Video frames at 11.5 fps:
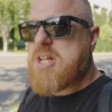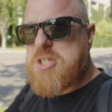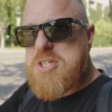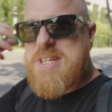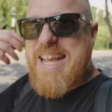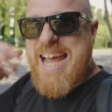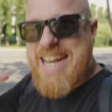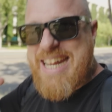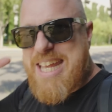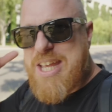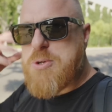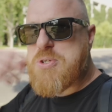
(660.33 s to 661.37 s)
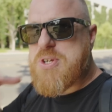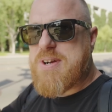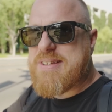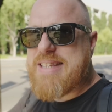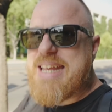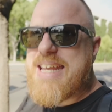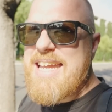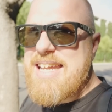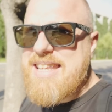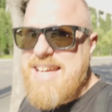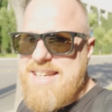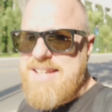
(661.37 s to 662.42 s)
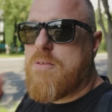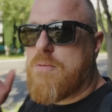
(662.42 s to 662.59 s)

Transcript: just to kind of get you start thinking that